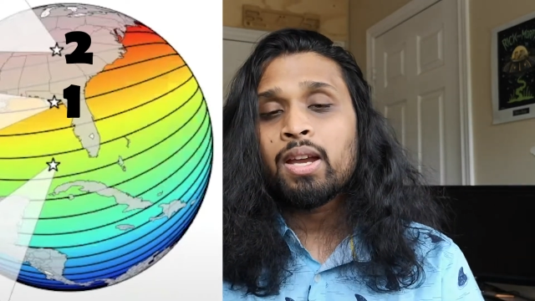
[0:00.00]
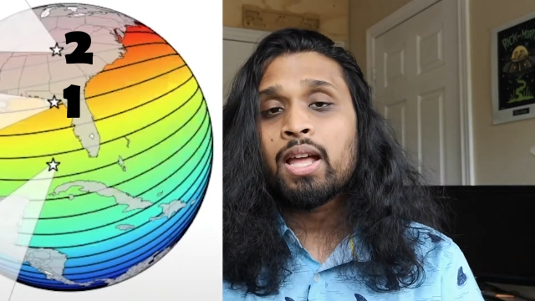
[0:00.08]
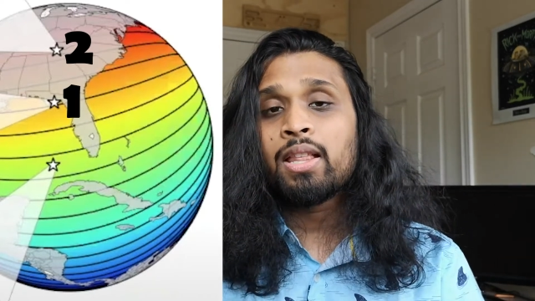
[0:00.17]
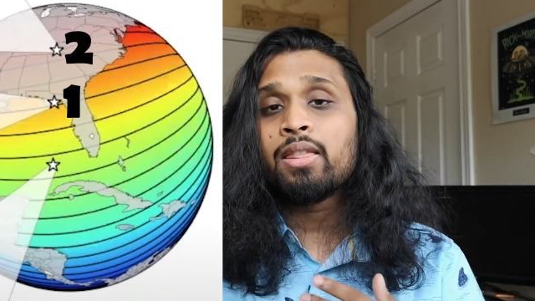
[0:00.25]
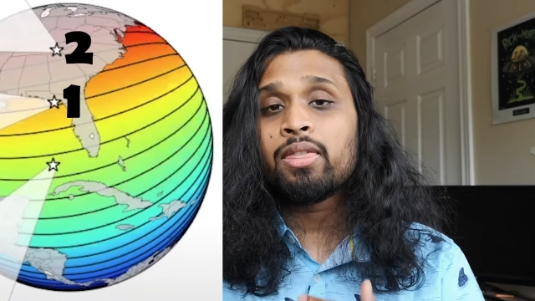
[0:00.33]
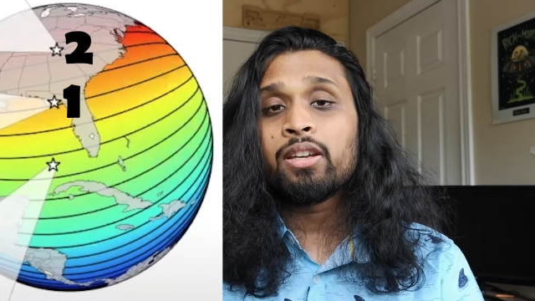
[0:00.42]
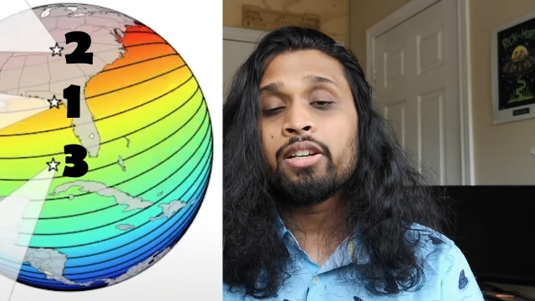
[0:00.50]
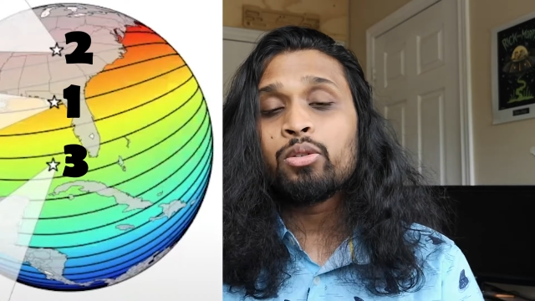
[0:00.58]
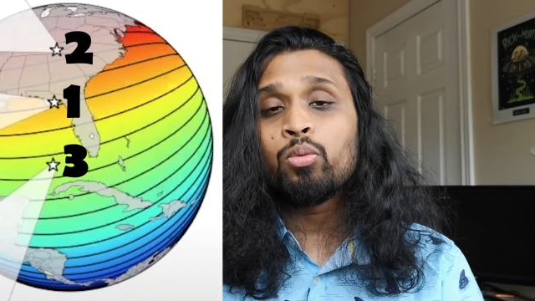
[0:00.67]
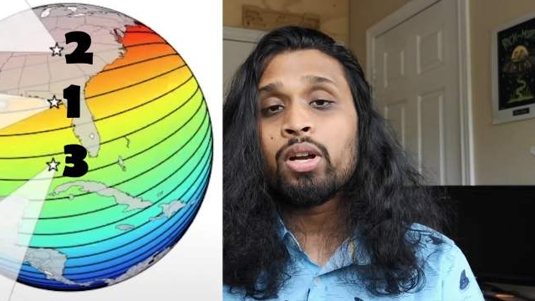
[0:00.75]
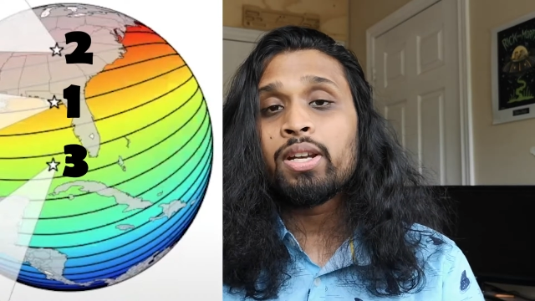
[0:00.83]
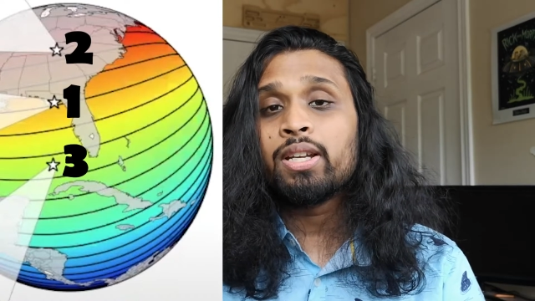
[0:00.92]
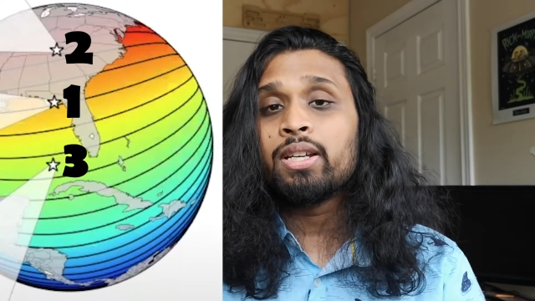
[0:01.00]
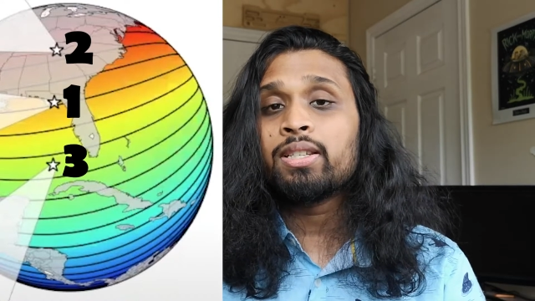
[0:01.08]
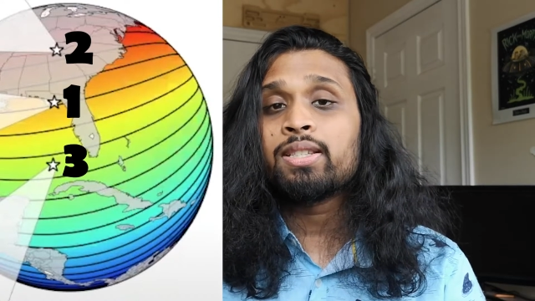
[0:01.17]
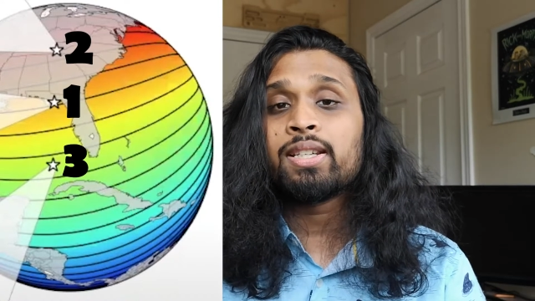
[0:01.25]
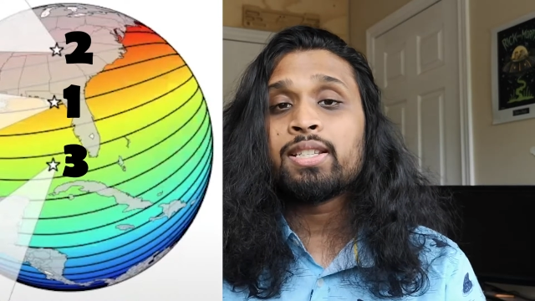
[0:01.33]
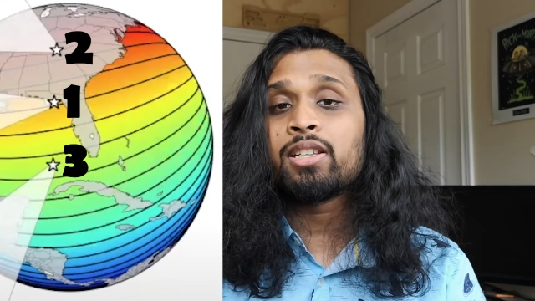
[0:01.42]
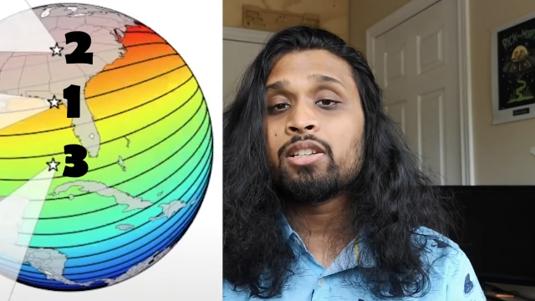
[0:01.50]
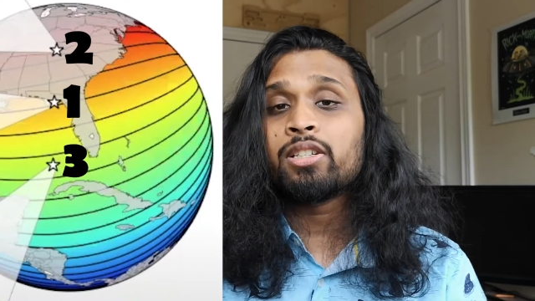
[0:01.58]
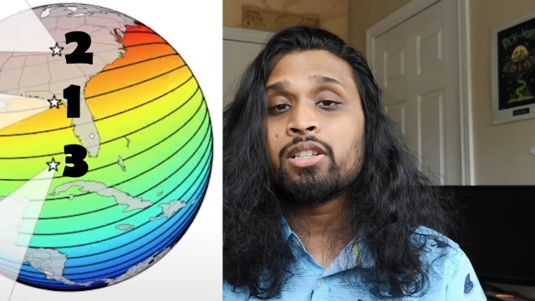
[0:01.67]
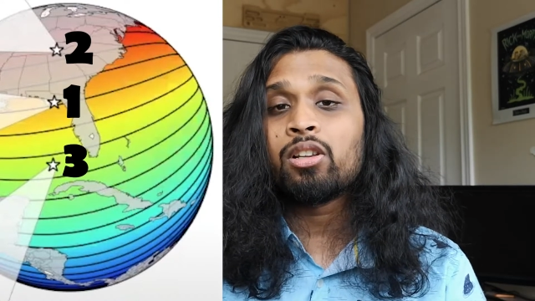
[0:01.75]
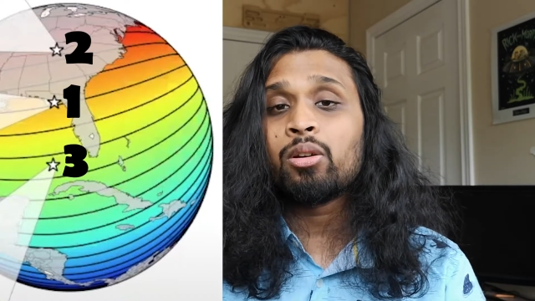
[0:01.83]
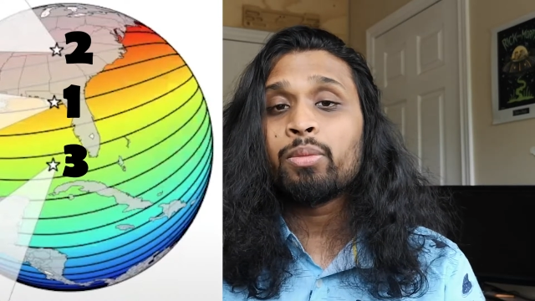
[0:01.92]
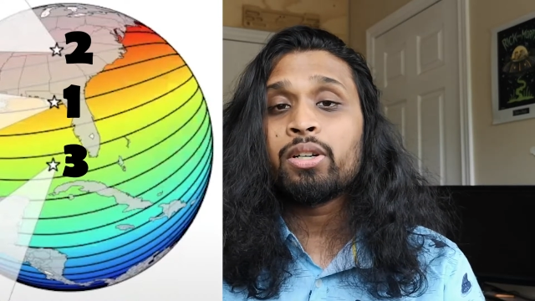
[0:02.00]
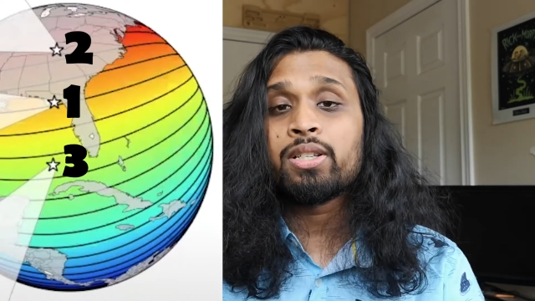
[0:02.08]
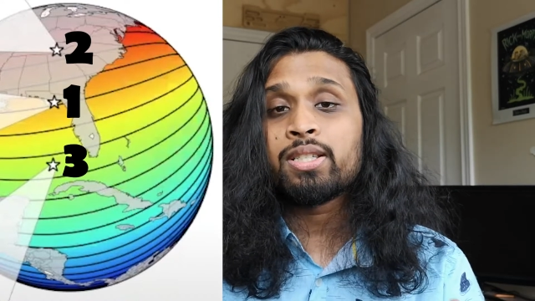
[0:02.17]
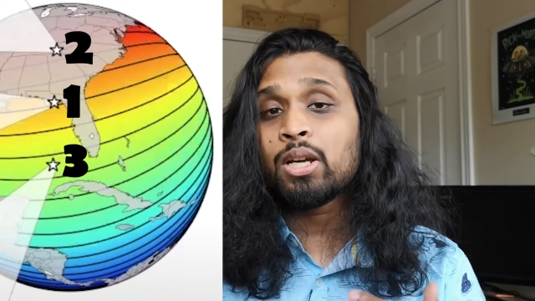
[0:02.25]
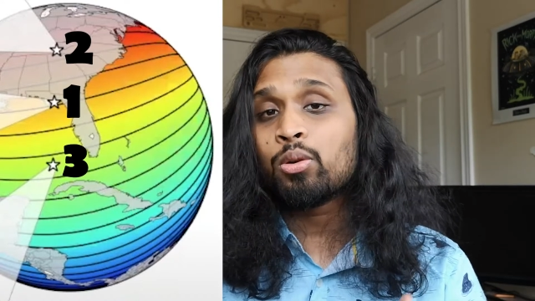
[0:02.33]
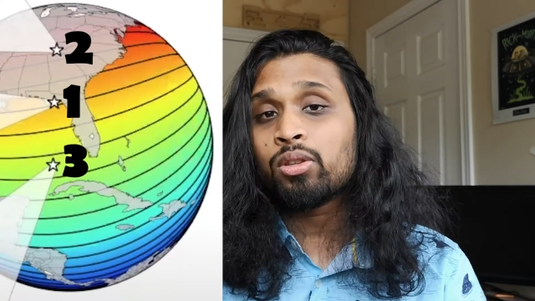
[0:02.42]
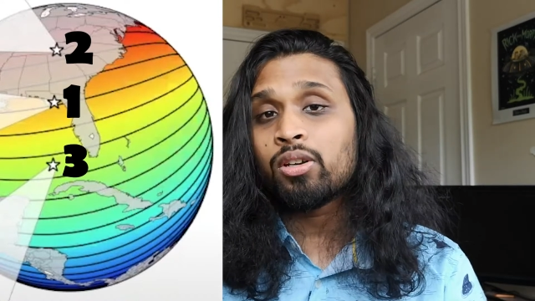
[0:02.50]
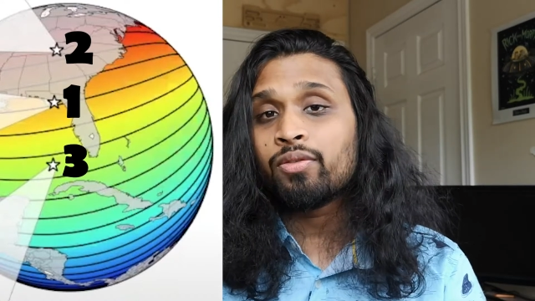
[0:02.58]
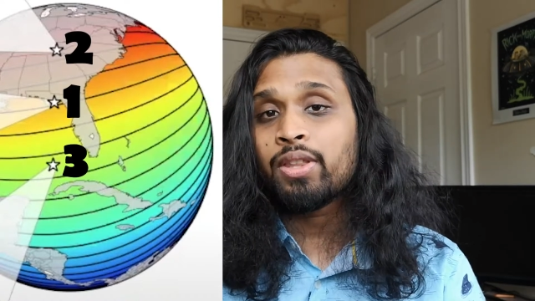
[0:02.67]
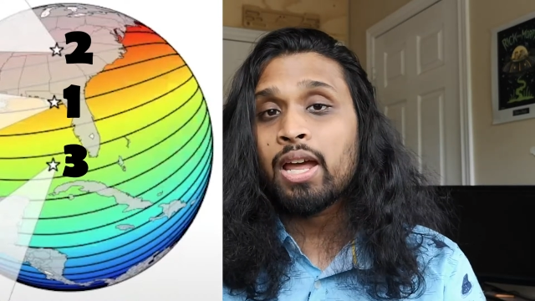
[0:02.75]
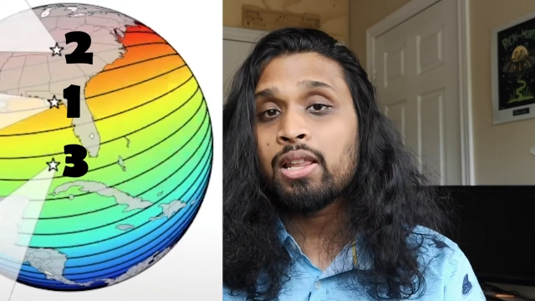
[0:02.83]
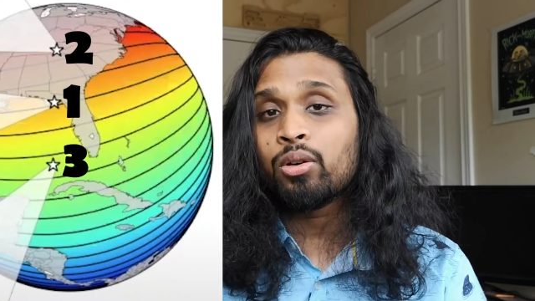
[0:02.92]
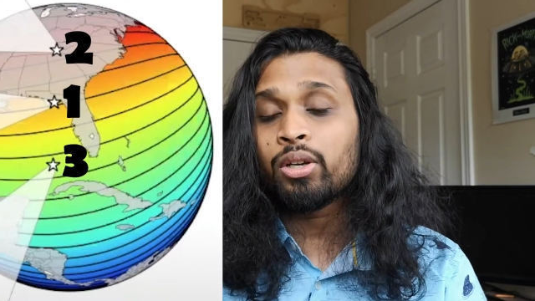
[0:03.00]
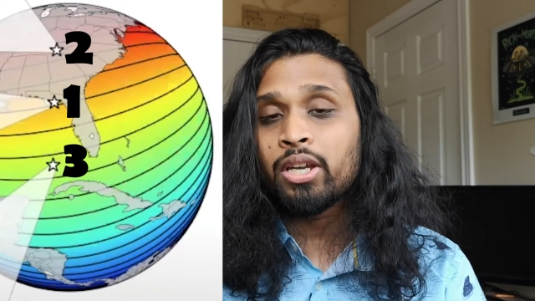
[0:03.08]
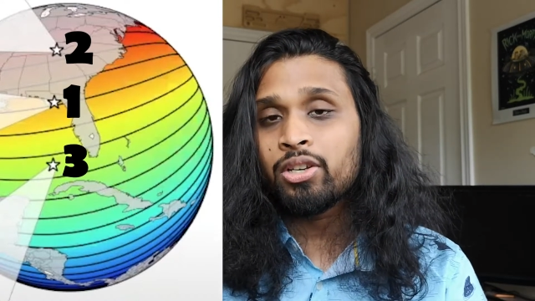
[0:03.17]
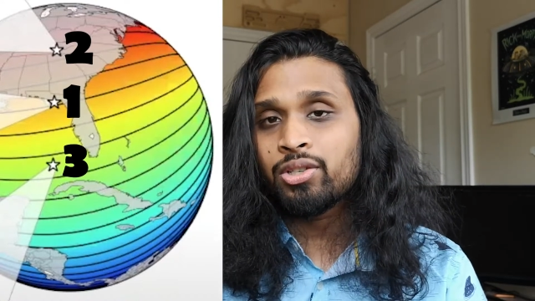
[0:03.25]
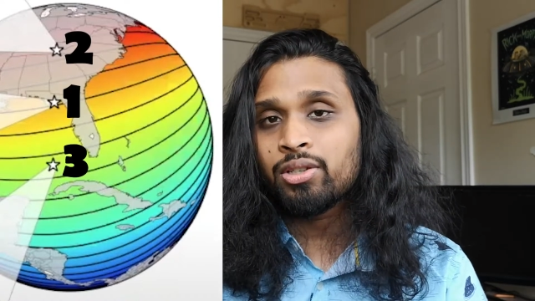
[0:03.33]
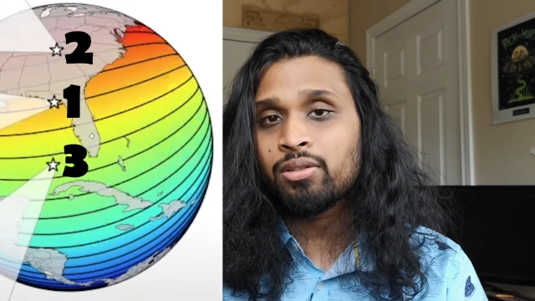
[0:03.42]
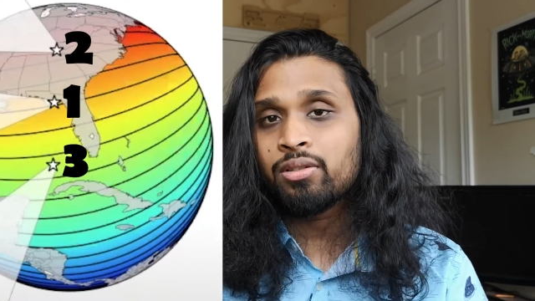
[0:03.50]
and the third one is 600 kilometers south of that location.